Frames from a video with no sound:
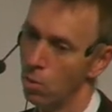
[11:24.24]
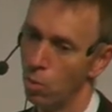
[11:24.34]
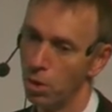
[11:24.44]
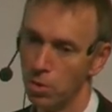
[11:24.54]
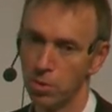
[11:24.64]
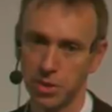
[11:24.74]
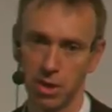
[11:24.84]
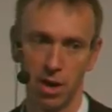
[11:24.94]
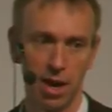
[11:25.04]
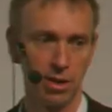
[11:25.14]
We
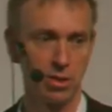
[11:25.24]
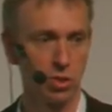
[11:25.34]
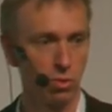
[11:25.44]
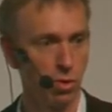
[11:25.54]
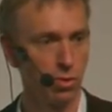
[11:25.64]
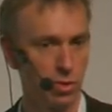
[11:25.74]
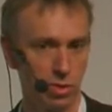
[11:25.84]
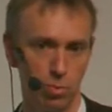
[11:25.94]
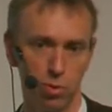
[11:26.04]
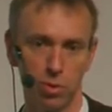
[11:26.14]
also had strong
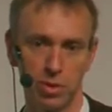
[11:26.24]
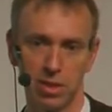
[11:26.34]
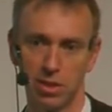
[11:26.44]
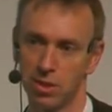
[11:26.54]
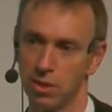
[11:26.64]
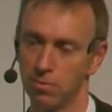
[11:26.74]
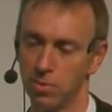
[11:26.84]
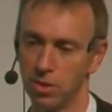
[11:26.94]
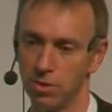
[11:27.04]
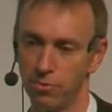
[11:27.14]
support in
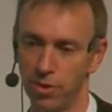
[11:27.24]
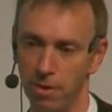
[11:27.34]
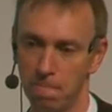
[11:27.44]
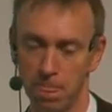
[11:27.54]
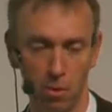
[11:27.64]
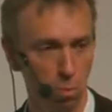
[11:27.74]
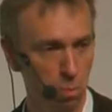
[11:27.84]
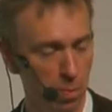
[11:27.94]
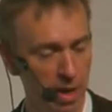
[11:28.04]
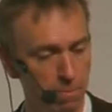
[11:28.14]
terms of um,
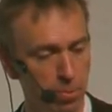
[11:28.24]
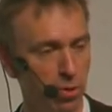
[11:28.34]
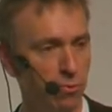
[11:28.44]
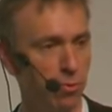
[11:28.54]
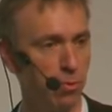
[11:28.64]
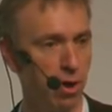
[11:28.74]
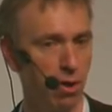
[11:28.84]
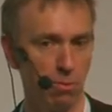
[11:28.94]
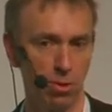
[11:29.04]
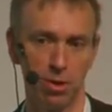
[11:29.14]
input from
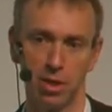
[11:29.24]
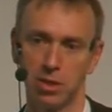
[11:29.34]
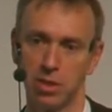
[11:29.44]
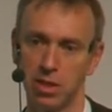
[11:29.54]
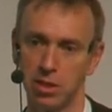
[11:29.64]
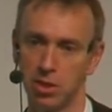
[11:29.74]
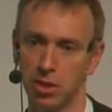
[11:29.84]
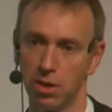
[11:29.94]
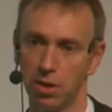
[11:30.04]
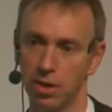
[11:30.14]
our learning and teaching
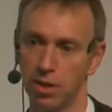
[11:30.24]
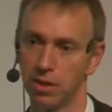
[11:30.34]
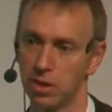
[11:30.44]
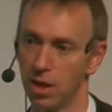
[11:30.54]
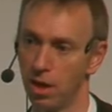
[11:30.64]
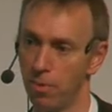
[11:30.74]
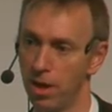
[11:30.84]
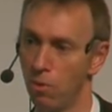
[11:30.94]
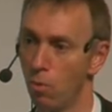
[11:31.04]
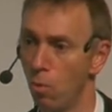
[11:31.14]
colleagues
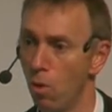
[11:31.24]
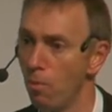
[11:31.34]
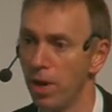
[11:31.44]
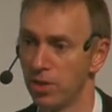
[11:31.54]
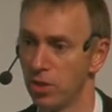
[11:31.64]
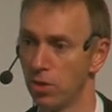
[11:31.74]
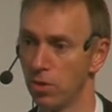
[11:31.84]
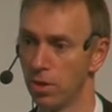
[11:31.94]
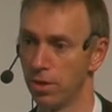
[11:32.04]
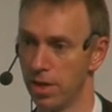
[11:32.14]
about what makes a
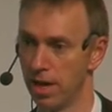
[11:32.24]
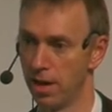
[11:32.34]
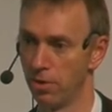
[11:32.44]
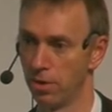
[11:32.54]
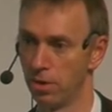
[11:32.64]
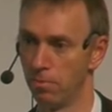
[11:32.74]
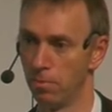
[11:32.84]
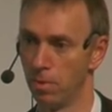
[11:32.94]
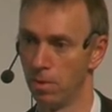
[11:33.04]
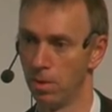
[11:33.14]
good learning outcome.
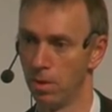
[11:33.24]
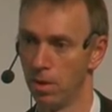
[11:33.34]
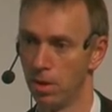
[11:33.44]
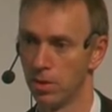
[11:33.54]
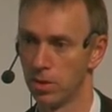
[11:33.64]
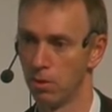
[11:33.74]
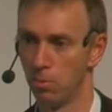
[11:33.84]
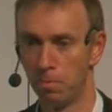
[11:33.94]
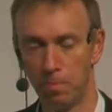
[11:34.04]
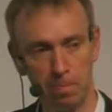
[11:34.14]
So
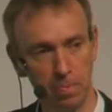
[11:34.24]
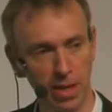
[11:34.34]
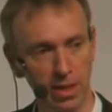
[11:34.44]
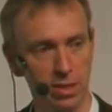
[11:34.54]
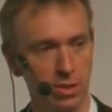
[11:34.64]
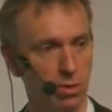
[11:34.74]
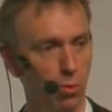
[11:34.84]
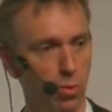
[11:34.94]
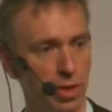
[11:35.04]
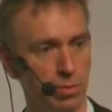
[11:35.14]
next to
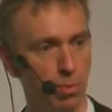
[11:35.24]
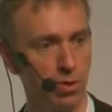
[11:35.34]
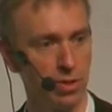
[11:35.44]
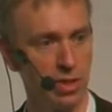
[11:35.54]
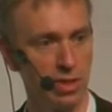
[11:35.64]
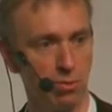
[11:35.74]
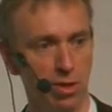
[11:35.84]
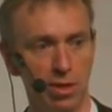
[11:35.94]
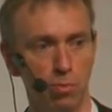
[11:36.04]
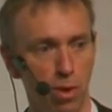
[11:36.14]
all these boxes, there were
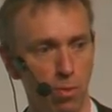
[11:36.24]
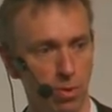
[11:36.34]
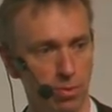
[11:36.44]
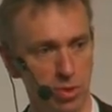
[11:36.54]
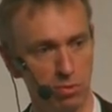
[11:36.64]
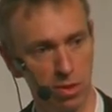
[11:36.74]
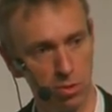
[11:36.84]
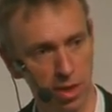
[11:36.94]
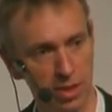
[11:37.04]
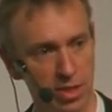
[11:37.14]
little pop-ups with
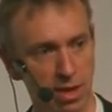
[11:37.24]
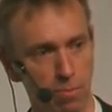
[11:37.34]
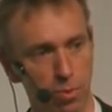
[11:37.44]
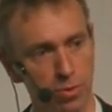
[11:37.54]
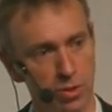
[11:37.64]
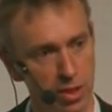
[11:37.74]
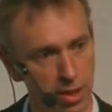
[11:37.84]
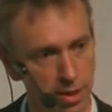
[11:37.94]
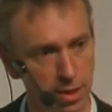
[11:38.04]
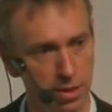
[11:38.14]
good examples and
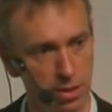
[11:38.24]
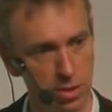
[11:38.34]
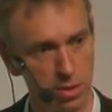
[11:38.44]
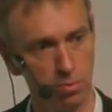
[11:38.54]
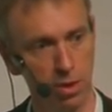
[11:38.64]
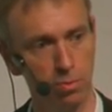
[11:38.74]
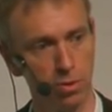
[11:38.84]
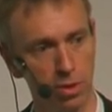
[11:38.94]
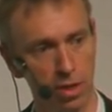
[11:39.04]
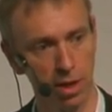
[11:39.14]
guidance that people
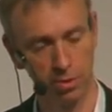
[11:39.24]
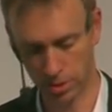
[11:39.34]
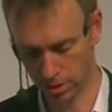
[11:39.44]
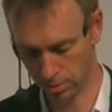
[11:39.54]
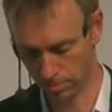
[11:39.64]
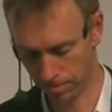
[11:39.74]
could go to.